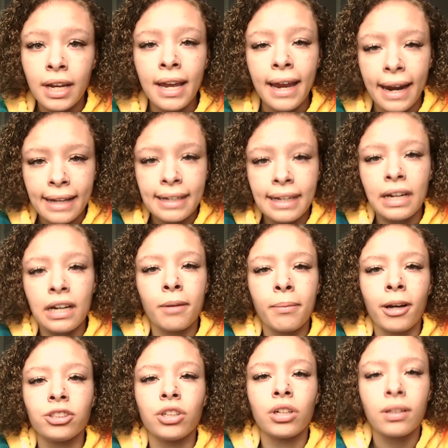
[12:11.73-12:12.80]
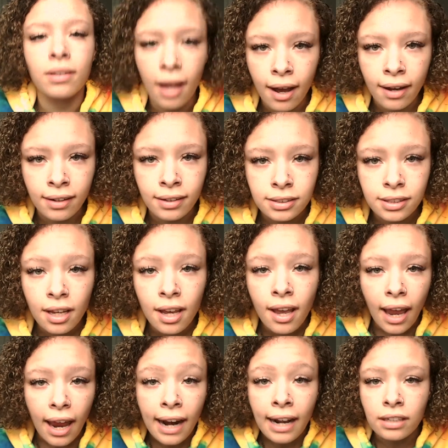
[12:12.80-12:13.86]
and I care about your lungs,
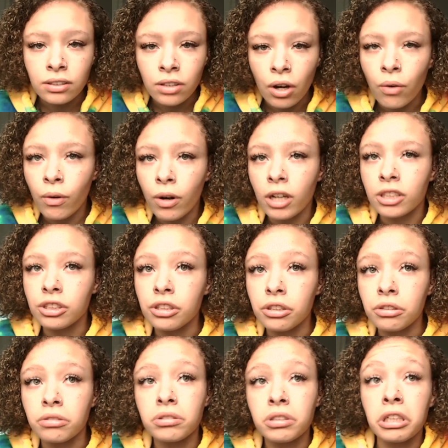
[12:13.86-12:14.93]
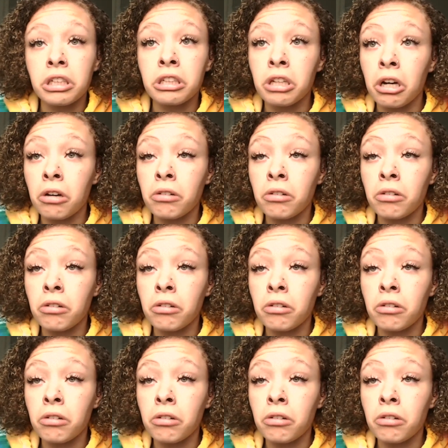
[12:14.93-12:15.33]
and I don't want you to, you know,